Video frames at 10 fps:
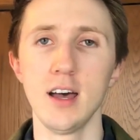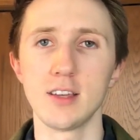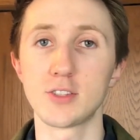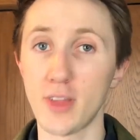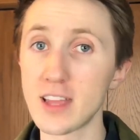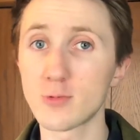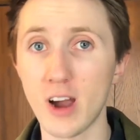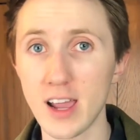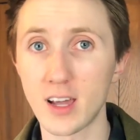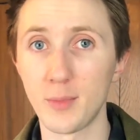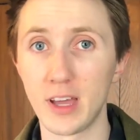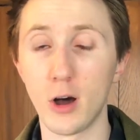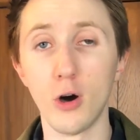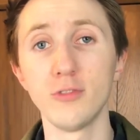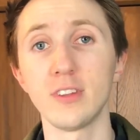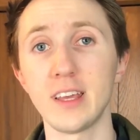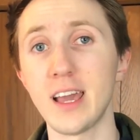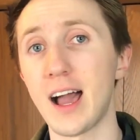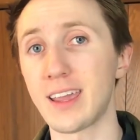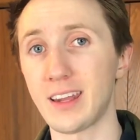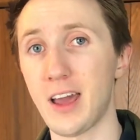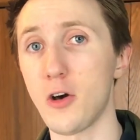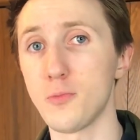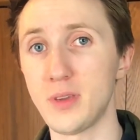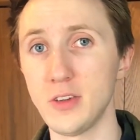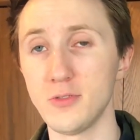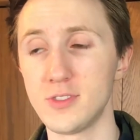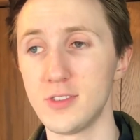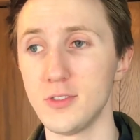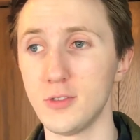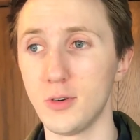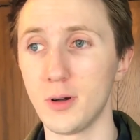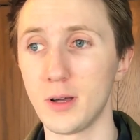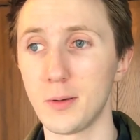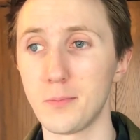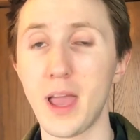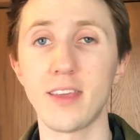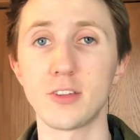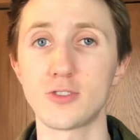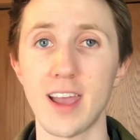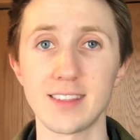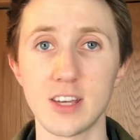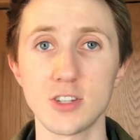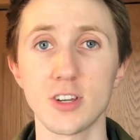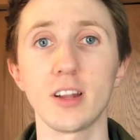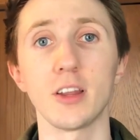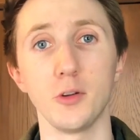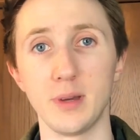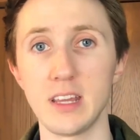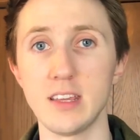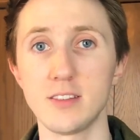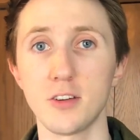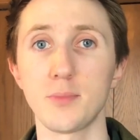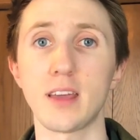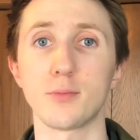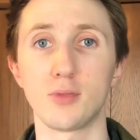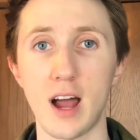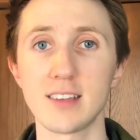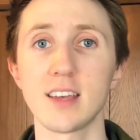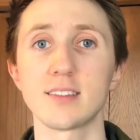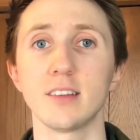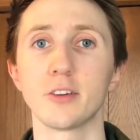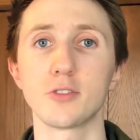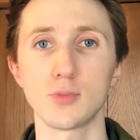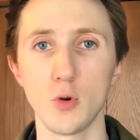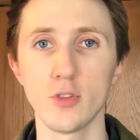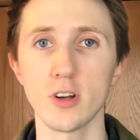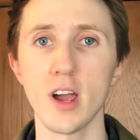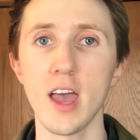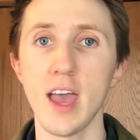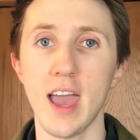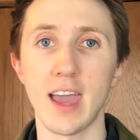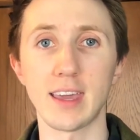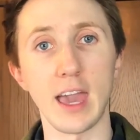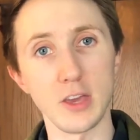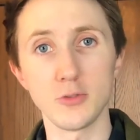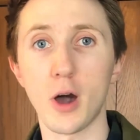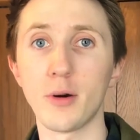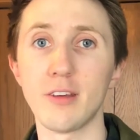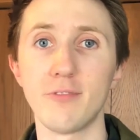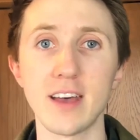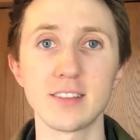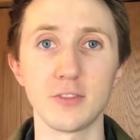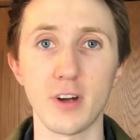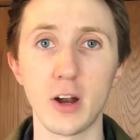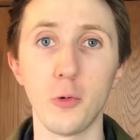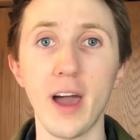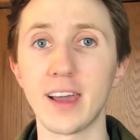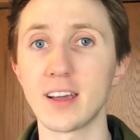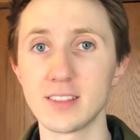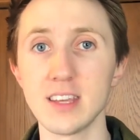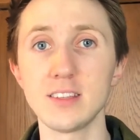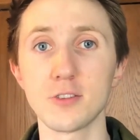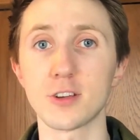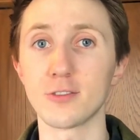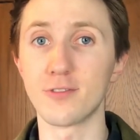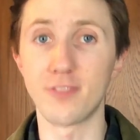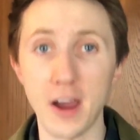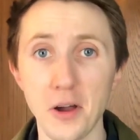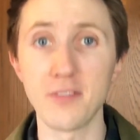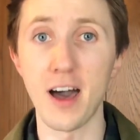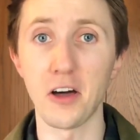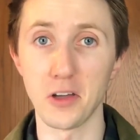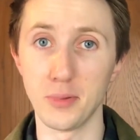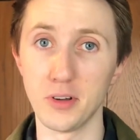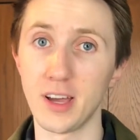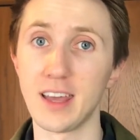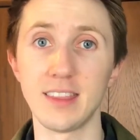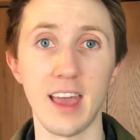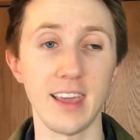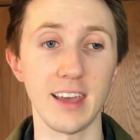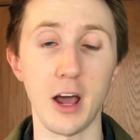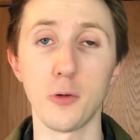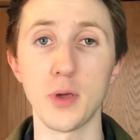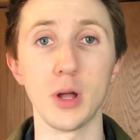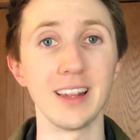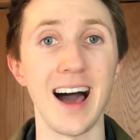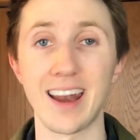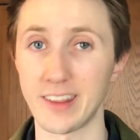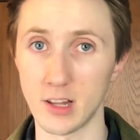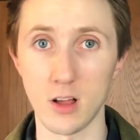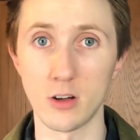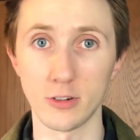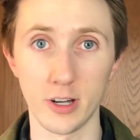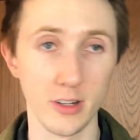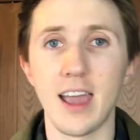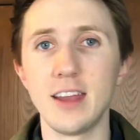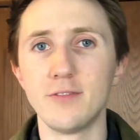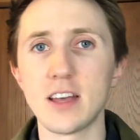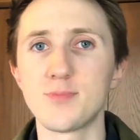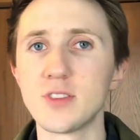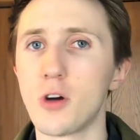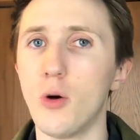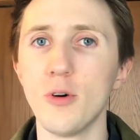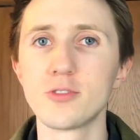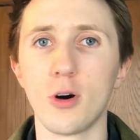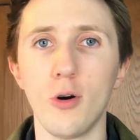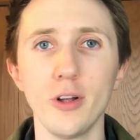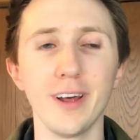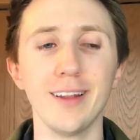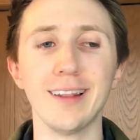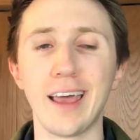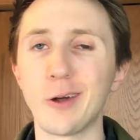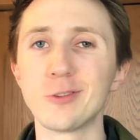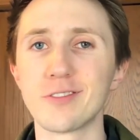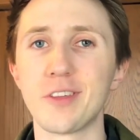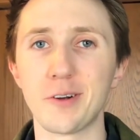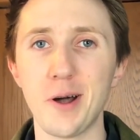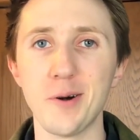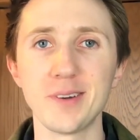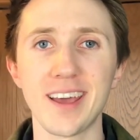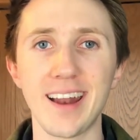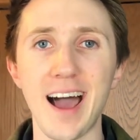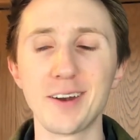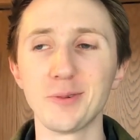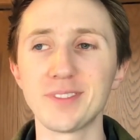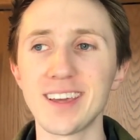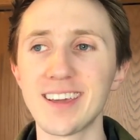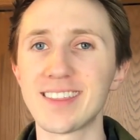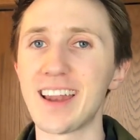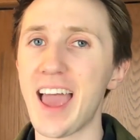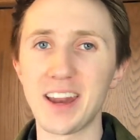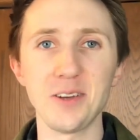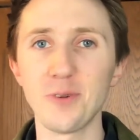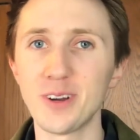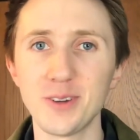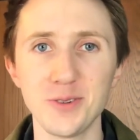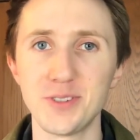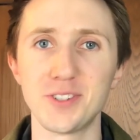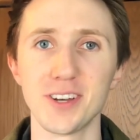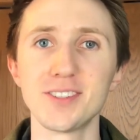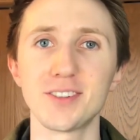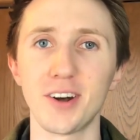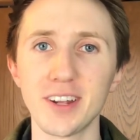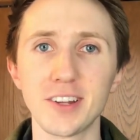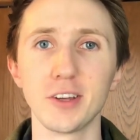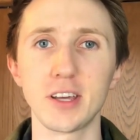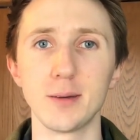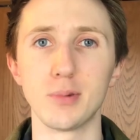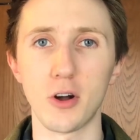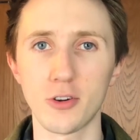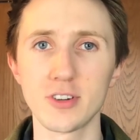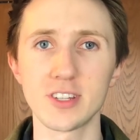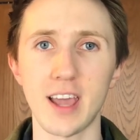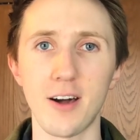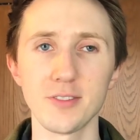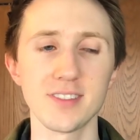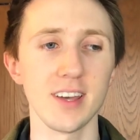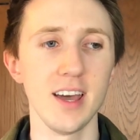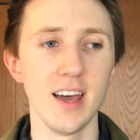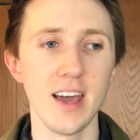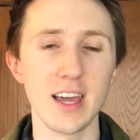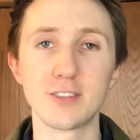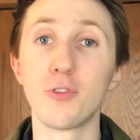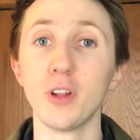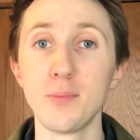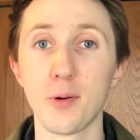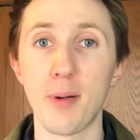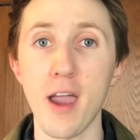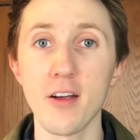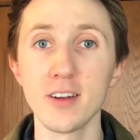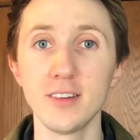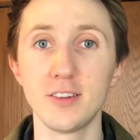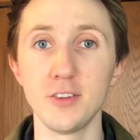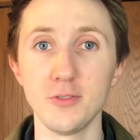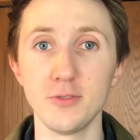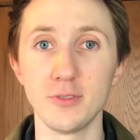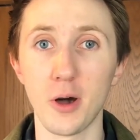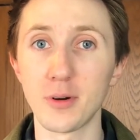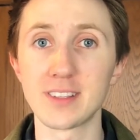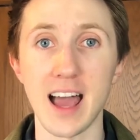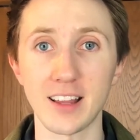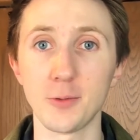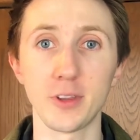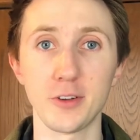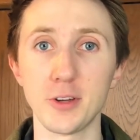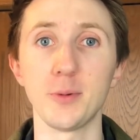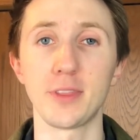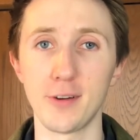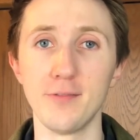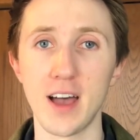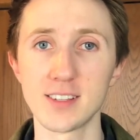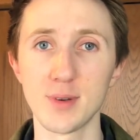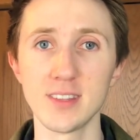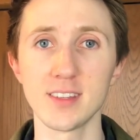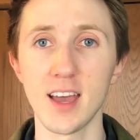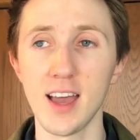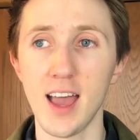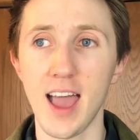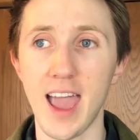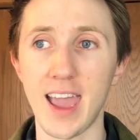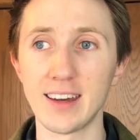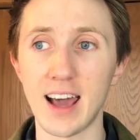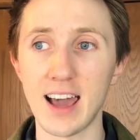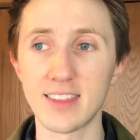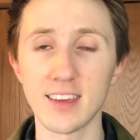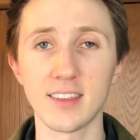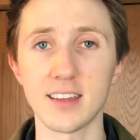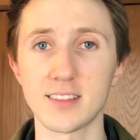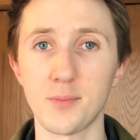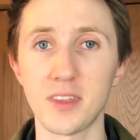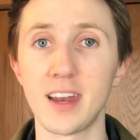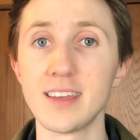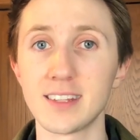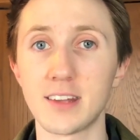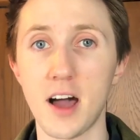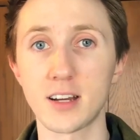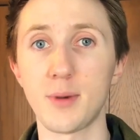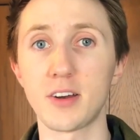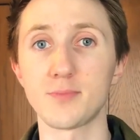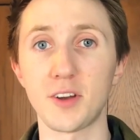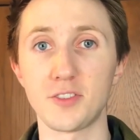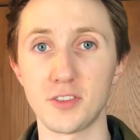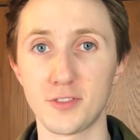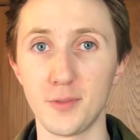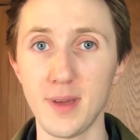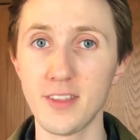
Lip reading: So that's where I come in. Hopefully I can help you to make the transition a little bit easier, make the process a little smoother, and get you going investing right away, because these years are very valuable and they can help you a lot in the long run. Investments almost hold a language of their own, and I don't think that anyone who's just starting to look into brokerage accounts is fully prepared to know exactly what they're doing with their investments. And I think that's something that isn't talked about as much as it should be.